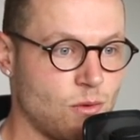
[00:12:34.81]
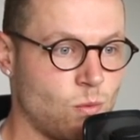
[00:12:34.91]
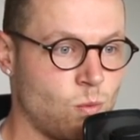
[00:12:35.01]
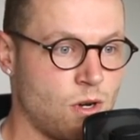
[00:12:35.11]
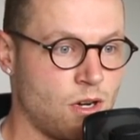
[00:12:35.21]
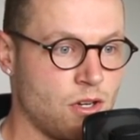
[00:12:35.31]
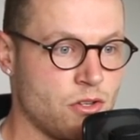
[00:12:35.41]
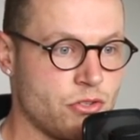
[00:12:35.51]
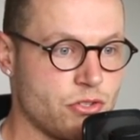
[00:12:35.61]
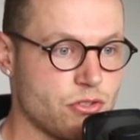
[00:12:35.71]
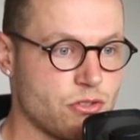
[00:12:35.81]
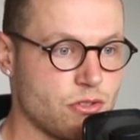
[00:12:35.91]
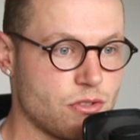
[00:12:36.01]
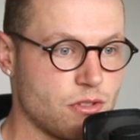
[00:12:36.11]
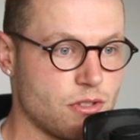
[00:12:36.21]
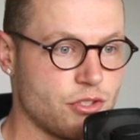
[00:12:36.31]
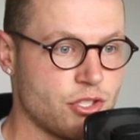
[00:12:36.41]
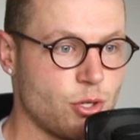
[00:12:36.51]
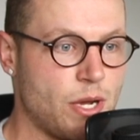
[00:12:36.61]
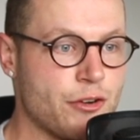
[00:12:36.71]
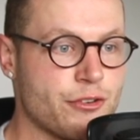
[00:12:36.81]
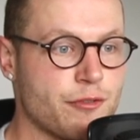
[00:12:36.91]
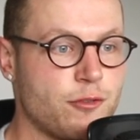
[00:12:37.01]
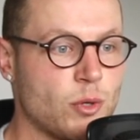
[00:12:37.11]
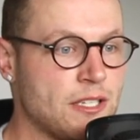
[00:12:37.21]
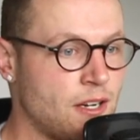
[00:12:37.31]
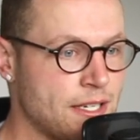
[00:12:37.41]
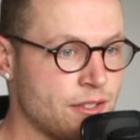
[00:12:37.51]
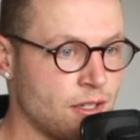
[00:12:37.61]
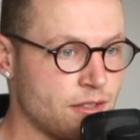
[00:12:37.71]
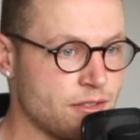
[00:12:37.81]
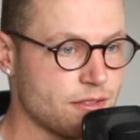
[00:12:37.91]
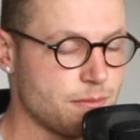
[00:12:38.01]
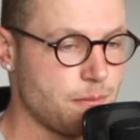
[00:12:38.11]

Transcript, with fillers: was $249.